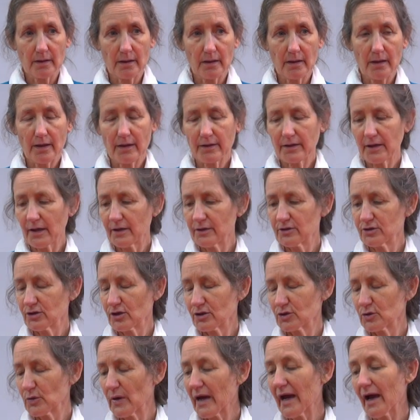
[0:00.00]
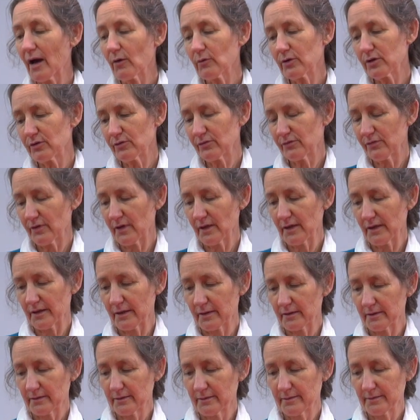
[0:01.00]
Okay, Joshua, how are you
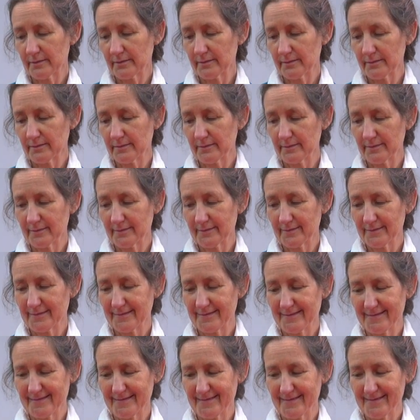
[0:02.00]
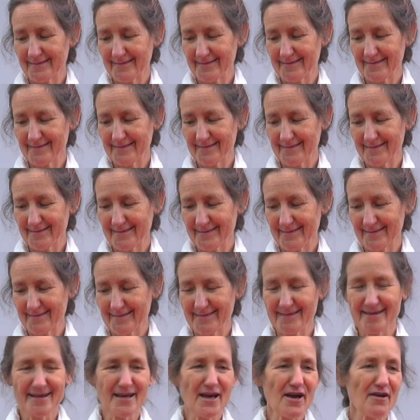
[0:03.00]
feeling? Very
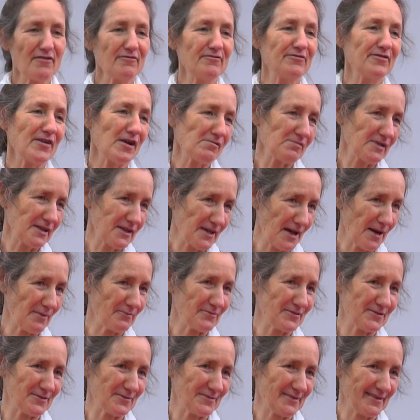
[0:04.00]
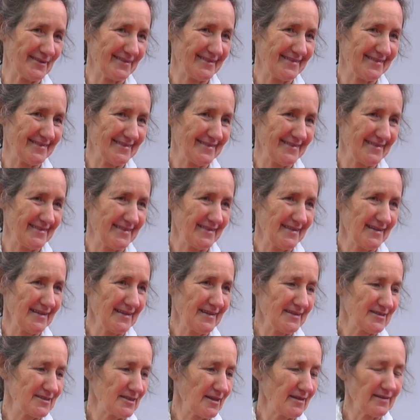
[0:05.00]
comfortable. Very comfortable.
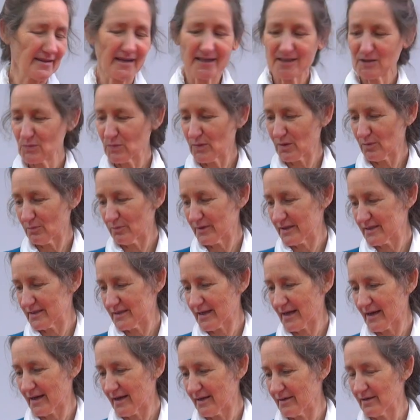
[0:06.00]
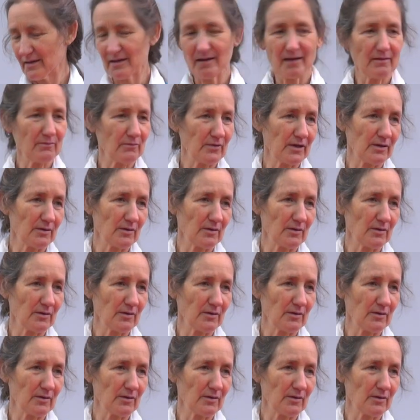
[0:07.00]
So that's what we say. We